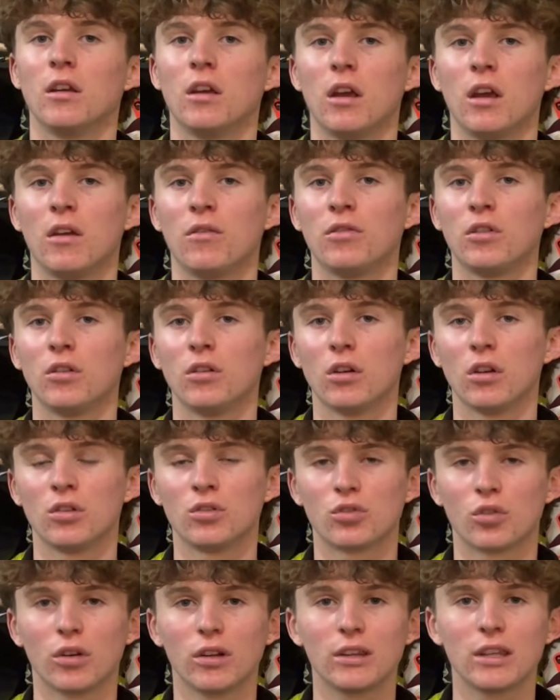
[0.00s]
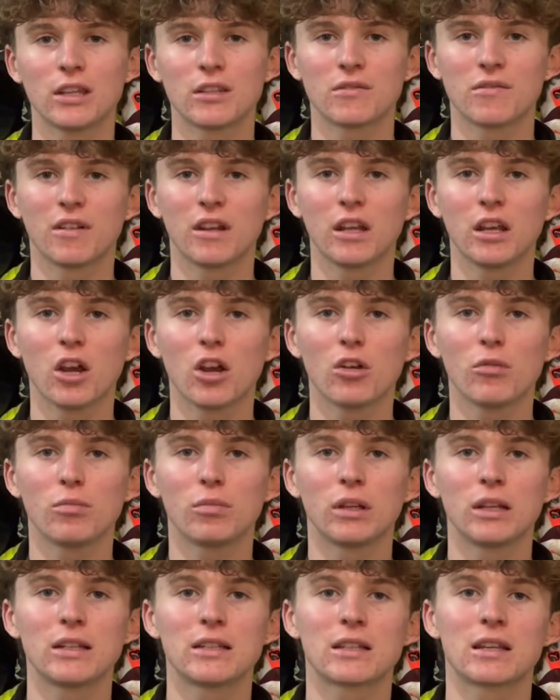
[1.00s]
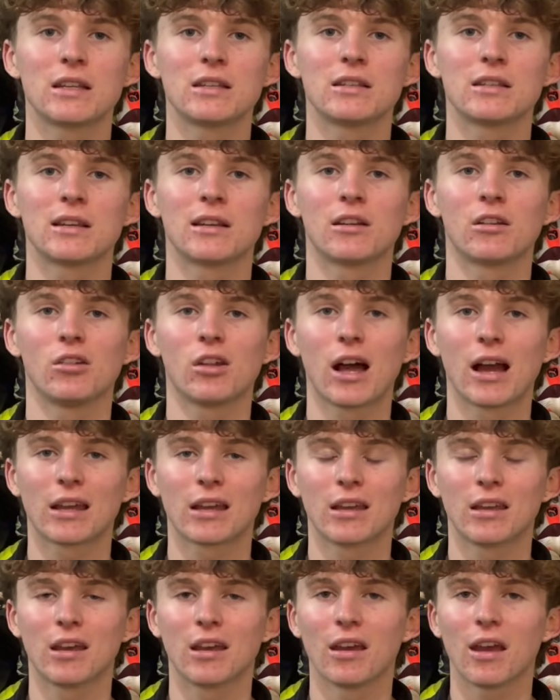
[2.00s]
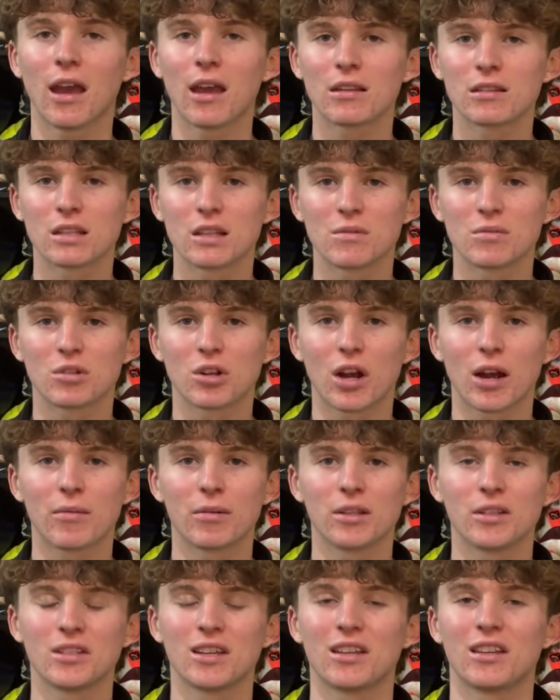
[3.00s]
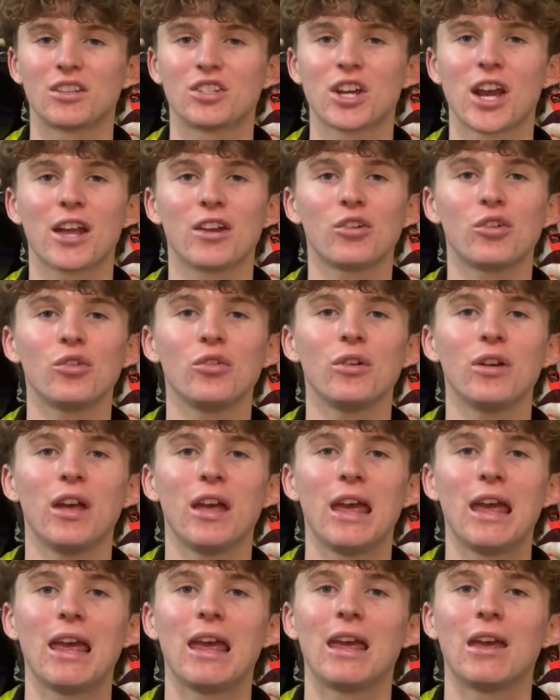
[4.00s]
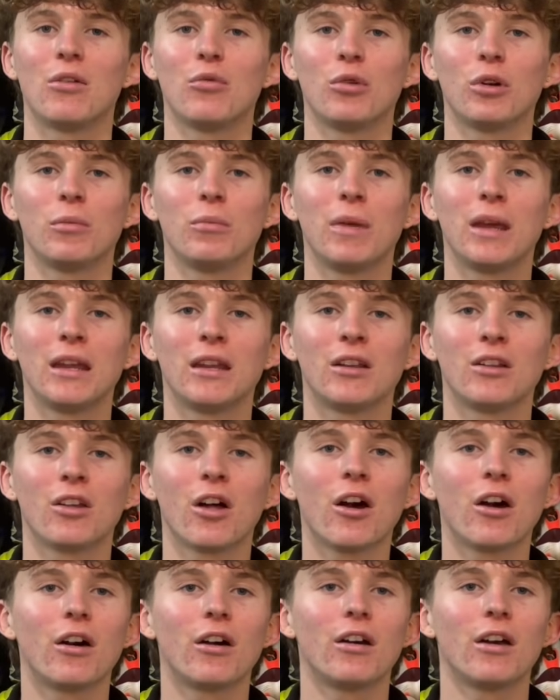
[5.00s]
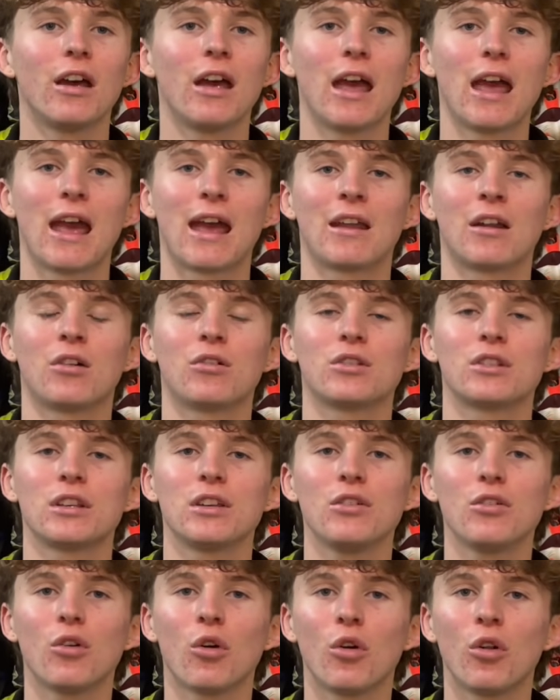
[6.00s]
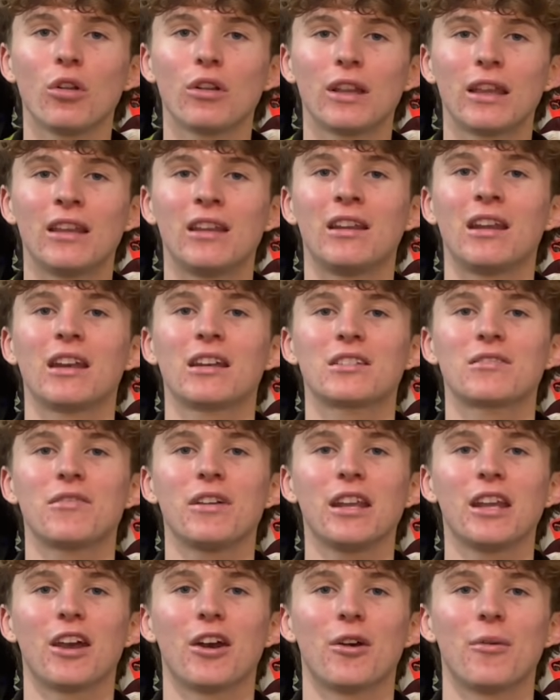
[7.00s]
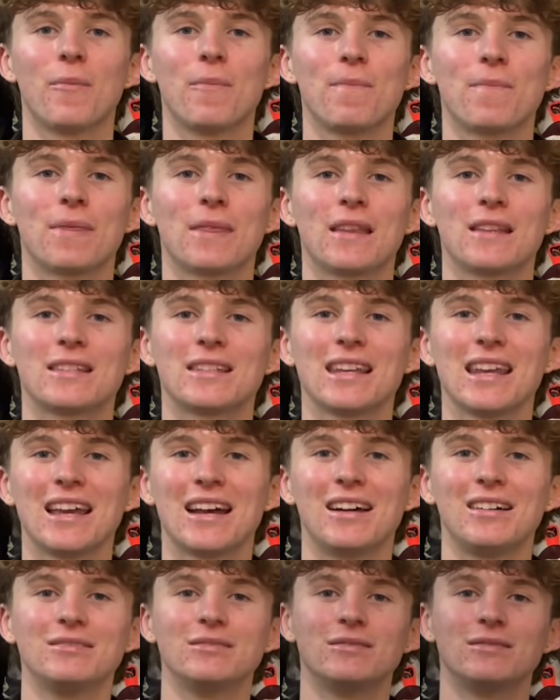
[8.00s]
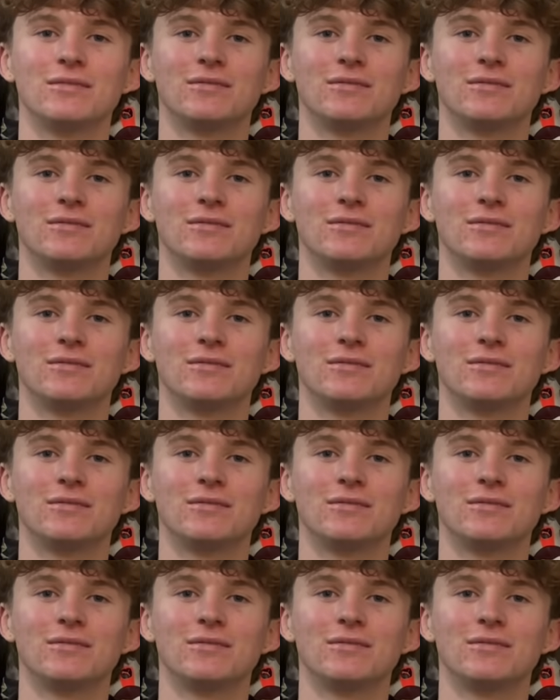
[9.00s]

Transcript: If you enjoyed this video, please consider liking it and subscribing to the channel. It would mean a lot, and I will see you all in the next video. See ya!